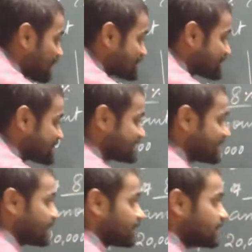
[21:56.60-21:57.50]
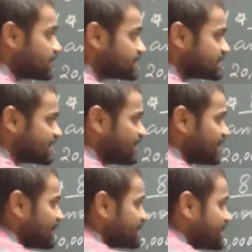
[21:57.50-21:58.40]
plus is there. See
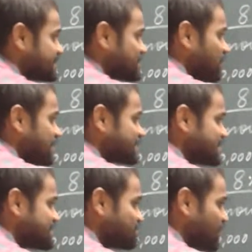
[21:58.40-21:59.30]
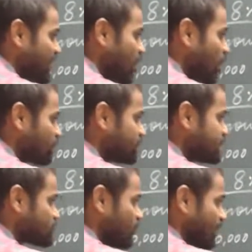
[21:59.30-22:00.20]
here, this plus is middle of
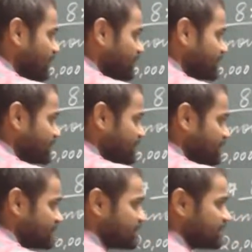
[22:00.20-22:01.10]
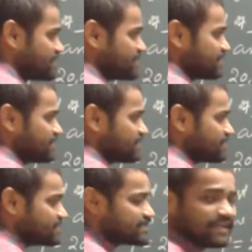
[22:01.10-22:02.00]
this 1.
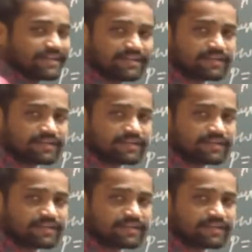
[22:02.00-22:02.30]
Sir,